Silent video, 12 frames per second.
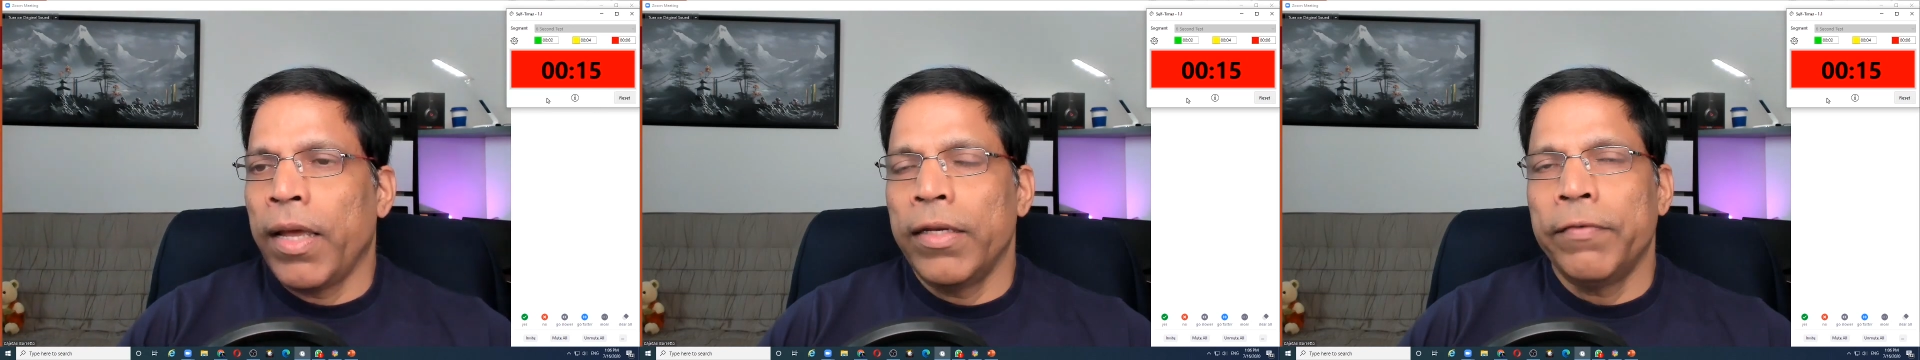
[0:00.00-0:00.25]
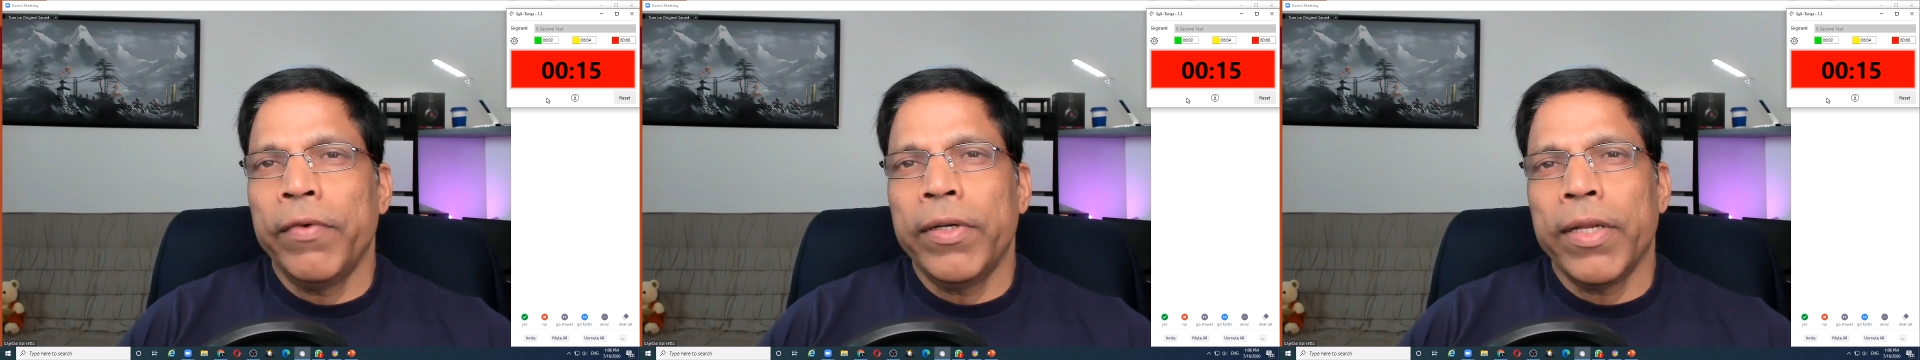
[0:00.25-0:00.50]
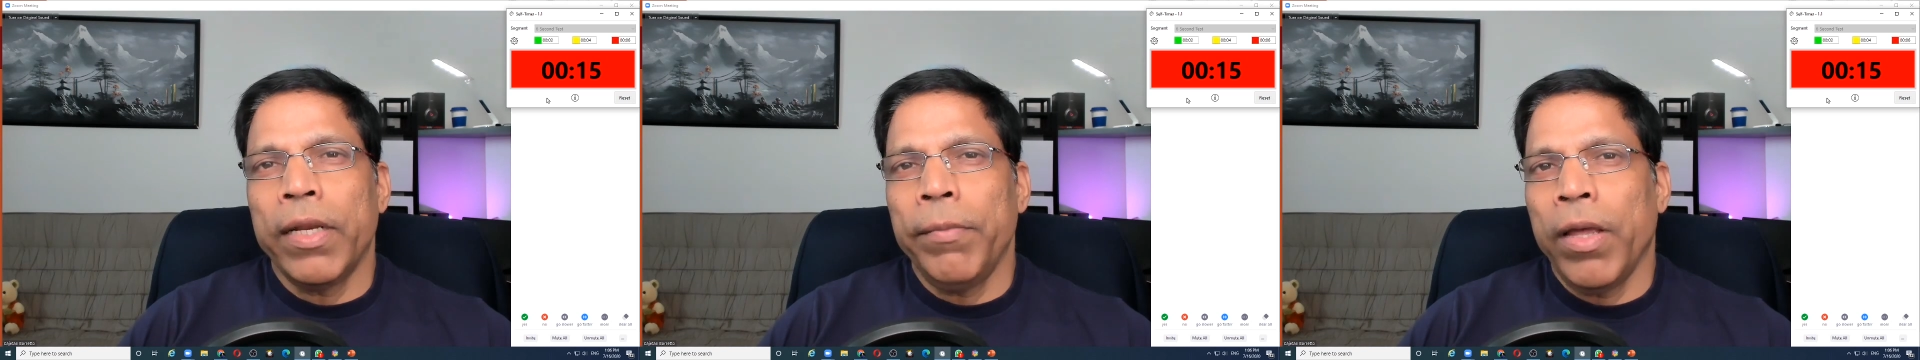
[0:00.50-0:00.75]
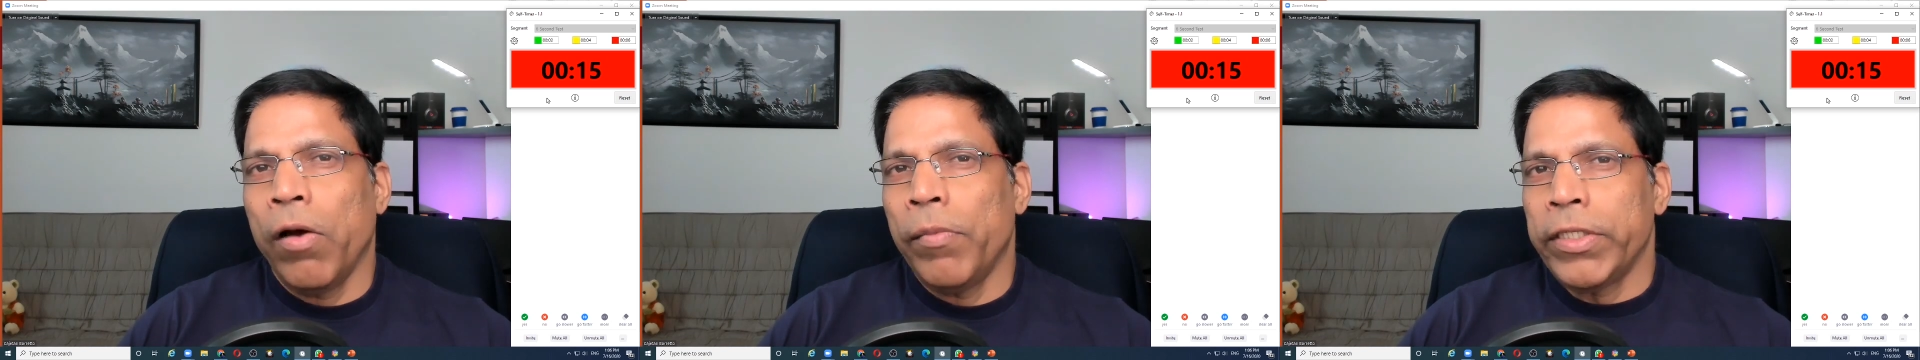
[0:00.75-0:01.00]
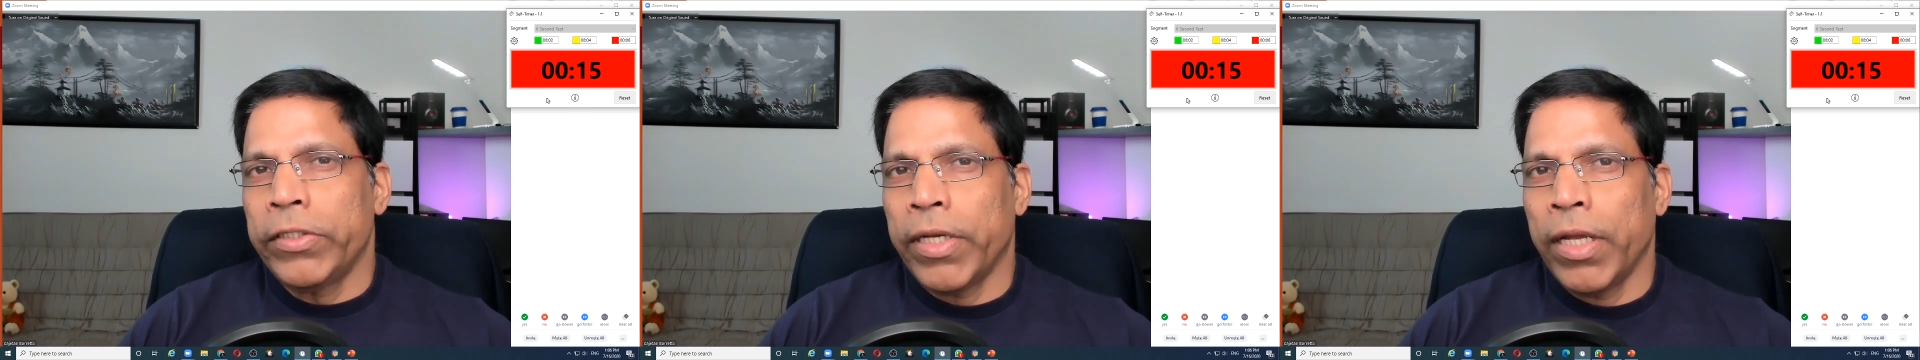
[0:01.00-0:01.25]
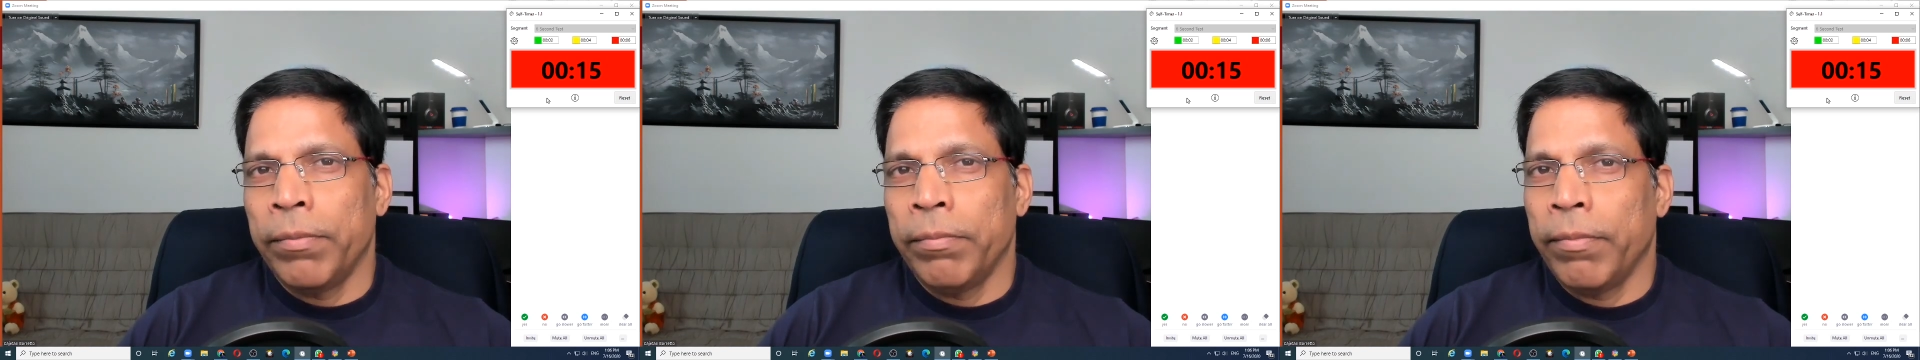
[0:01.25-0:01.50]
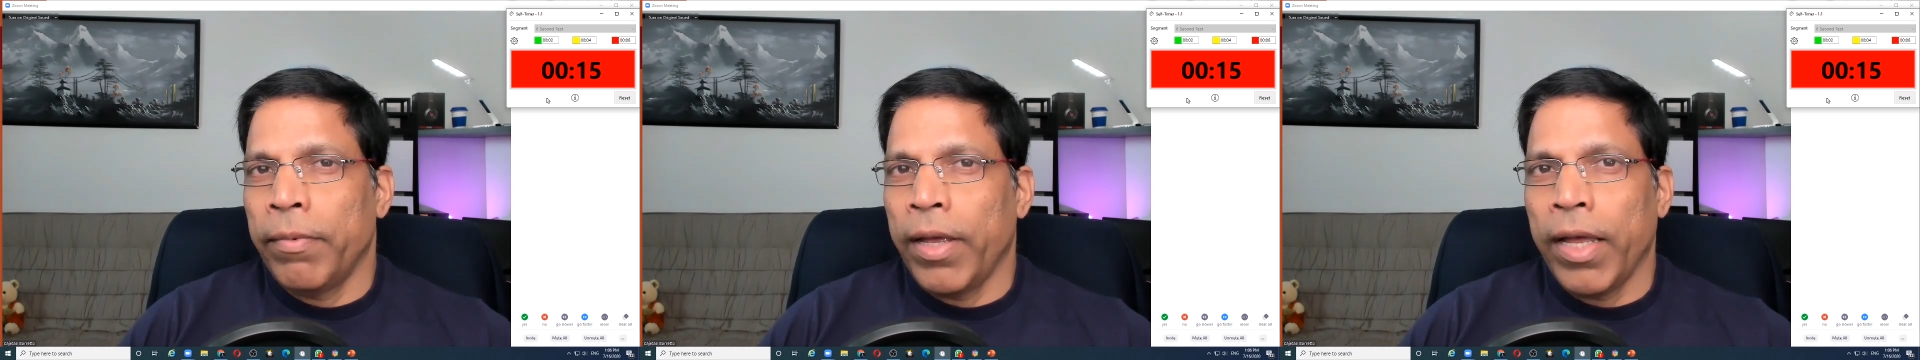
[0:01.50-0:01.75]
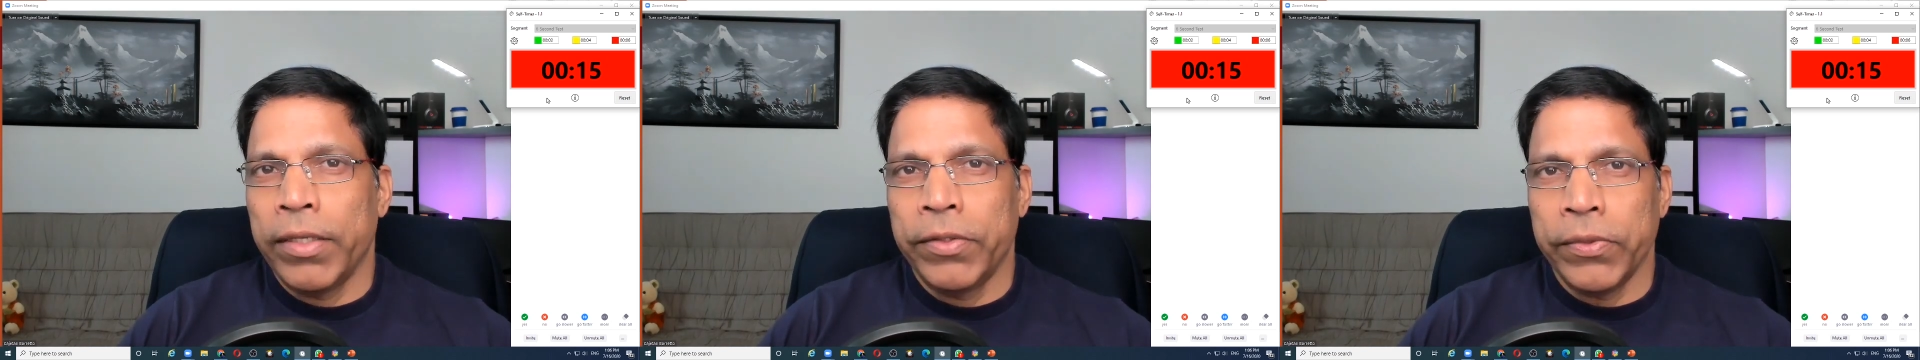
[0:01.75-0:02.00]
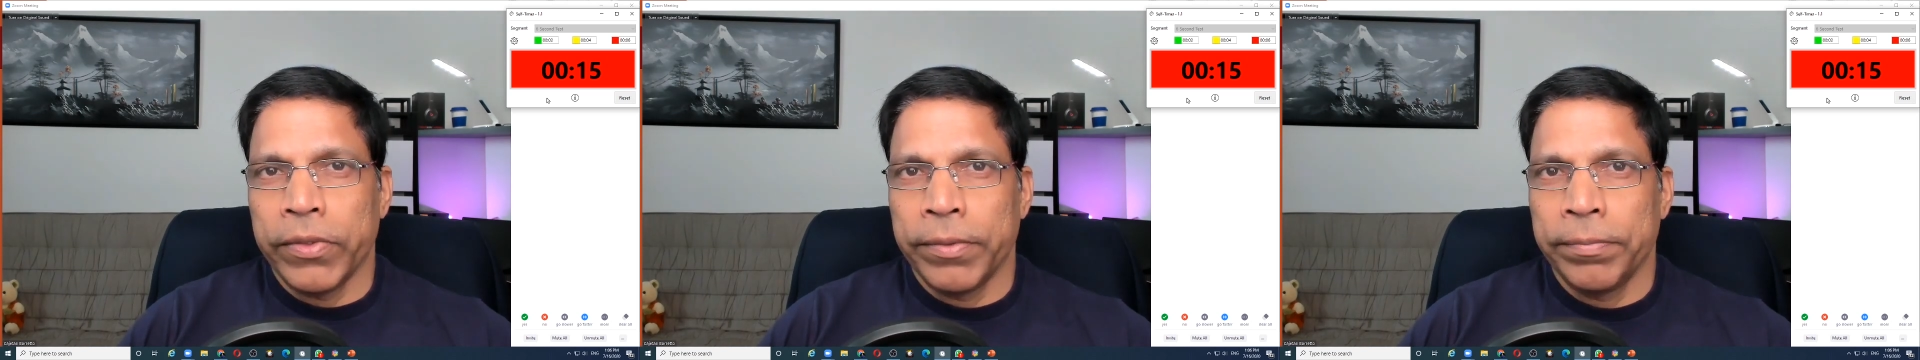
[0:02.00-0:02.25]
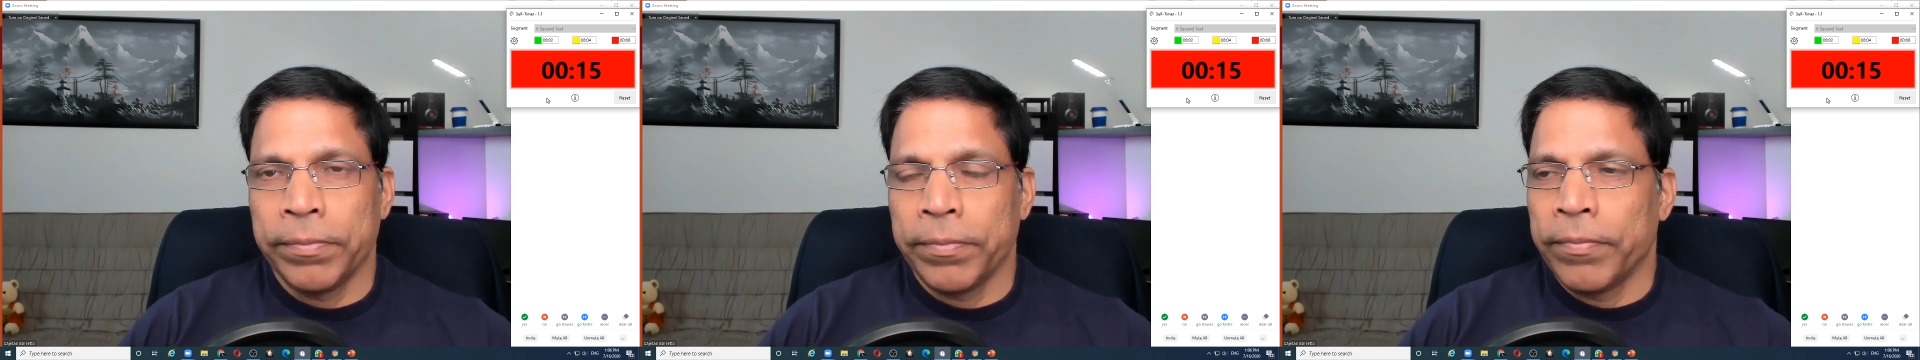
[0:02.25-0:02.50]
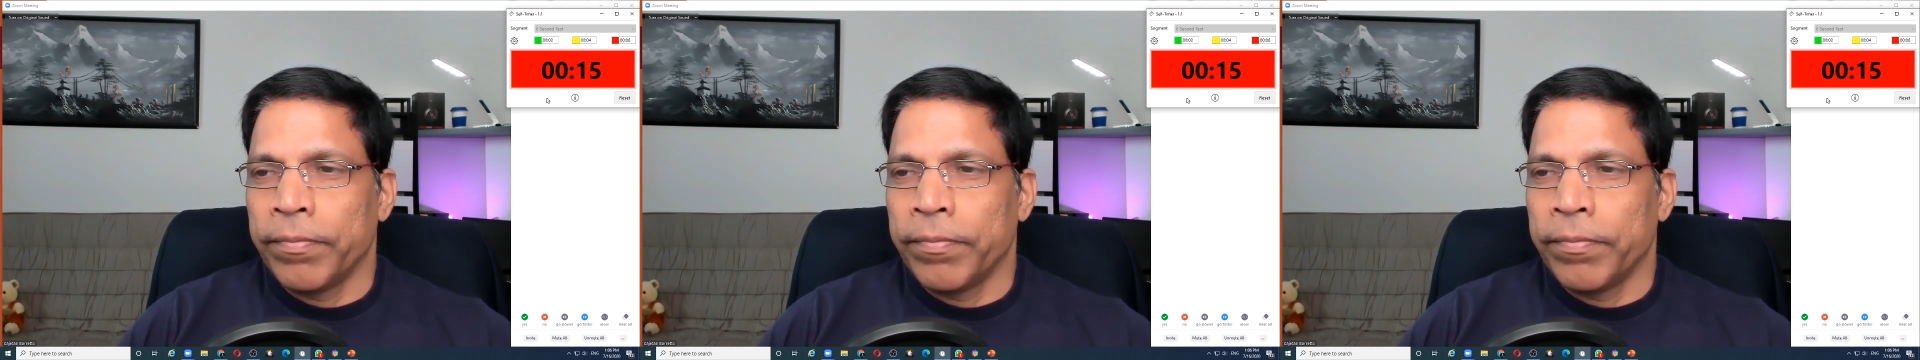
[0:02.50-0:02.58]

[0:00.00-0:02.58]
and it will tell me how much time I took.